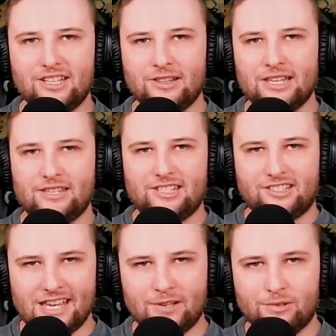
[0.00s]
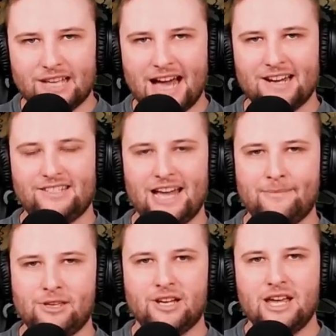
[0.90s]
dealing the single target
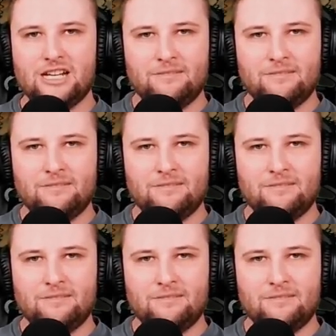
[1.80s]
damage,